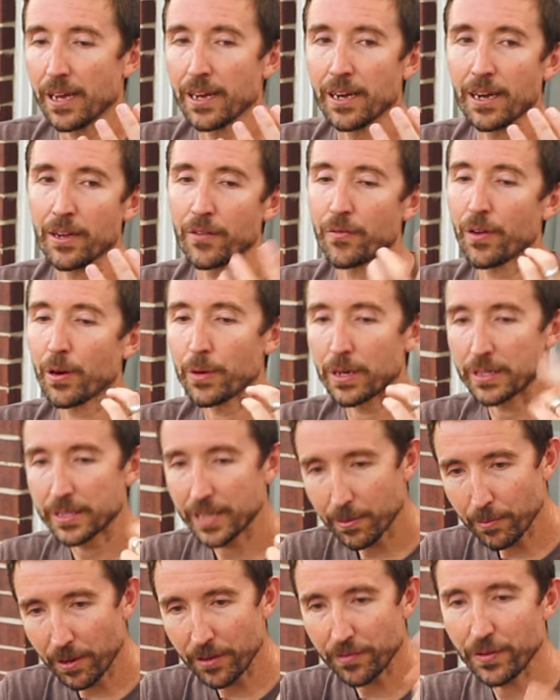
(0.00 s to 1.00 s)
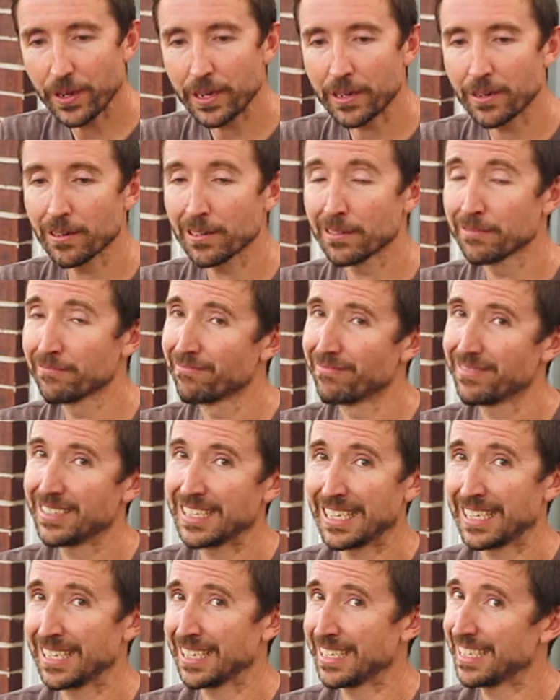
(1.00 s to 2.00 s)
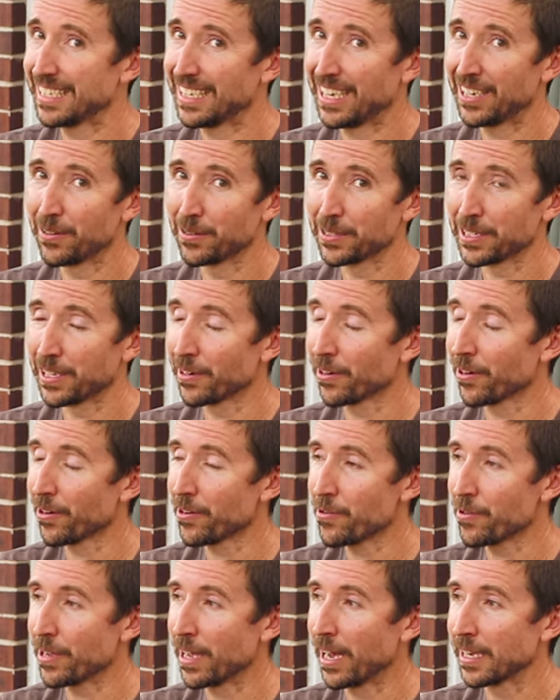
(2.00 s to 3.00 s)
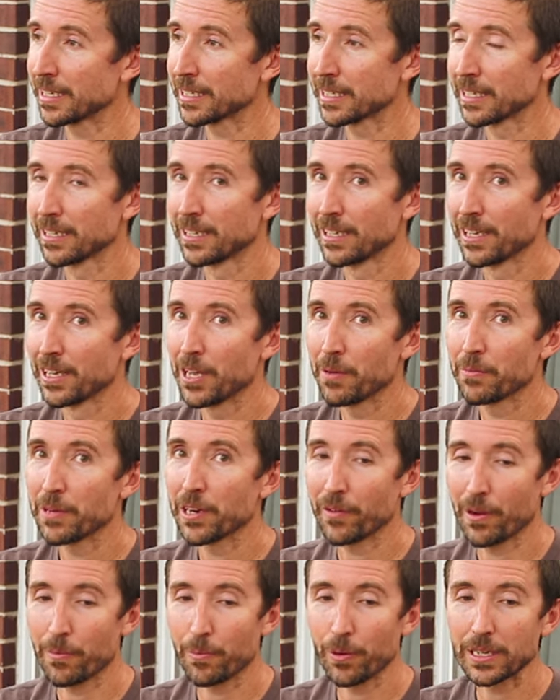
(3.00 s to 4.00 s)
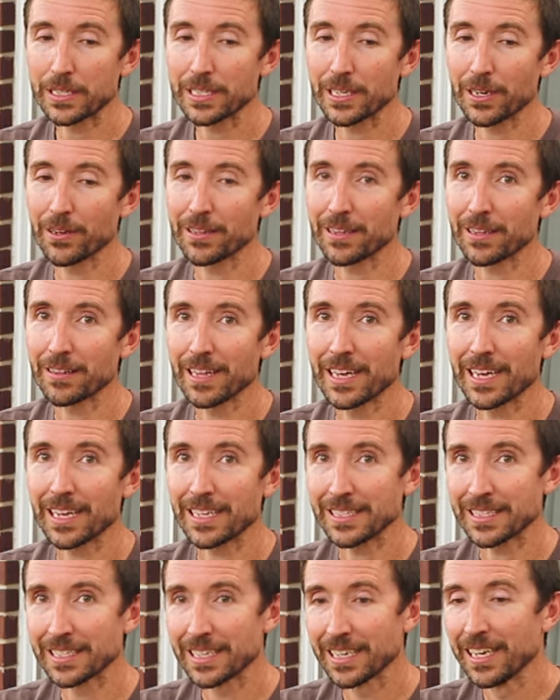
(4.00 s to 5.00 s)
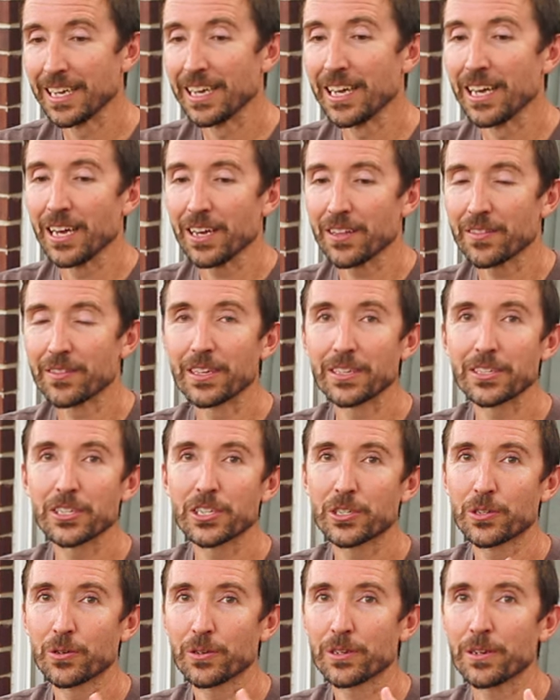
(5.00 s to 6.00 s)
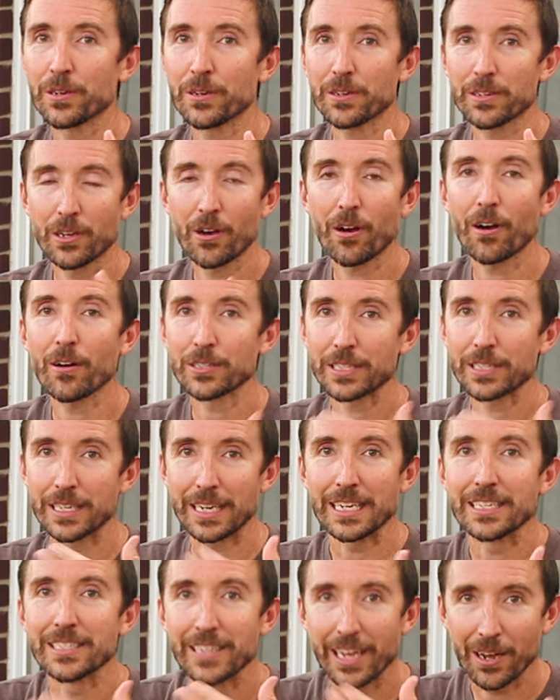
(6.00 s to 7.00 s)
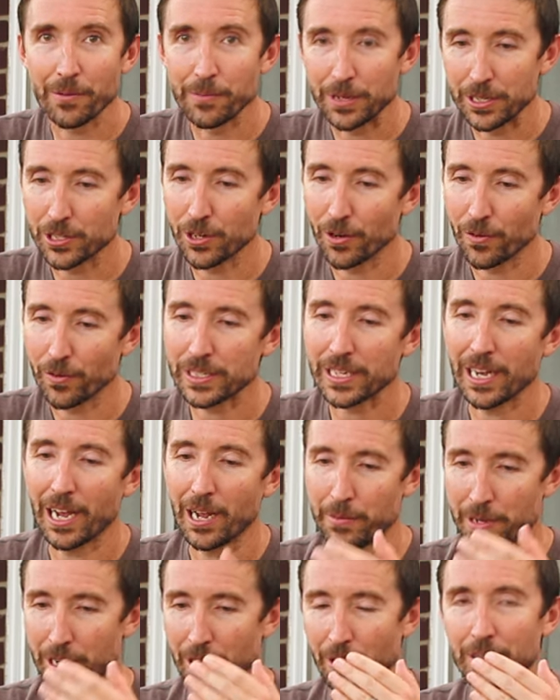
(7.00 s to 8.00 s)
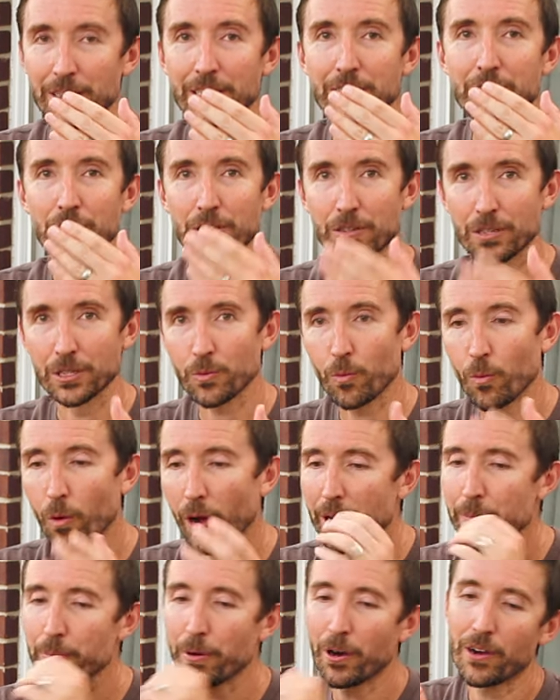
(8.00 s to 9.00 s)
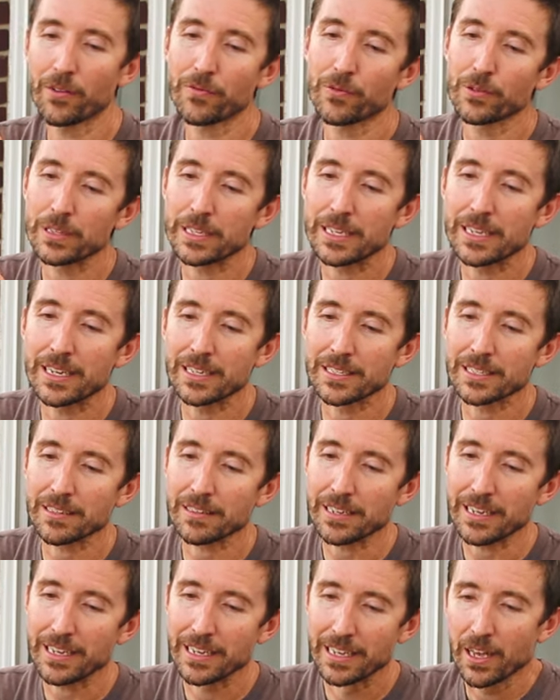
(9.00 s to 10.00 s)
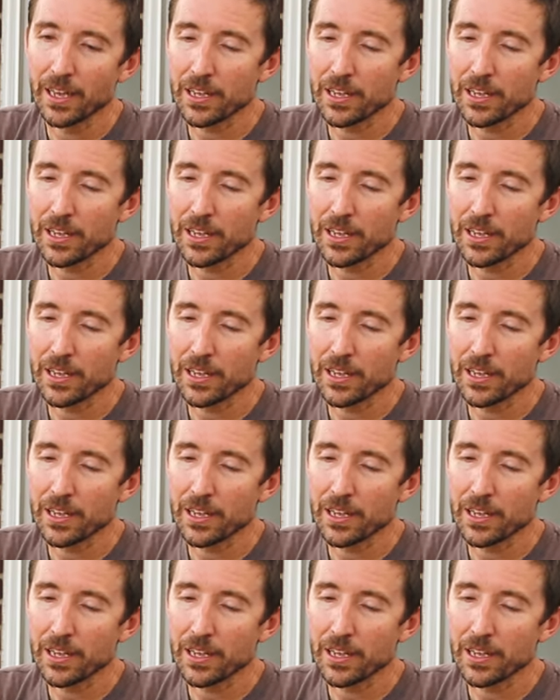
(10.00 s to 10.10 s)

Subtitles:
If I were to take my finger, and I know it's going to hurt you guys, but if I press it on the lens, this shouldn't cause any damage over time, you know, and this should just wipe off really easily.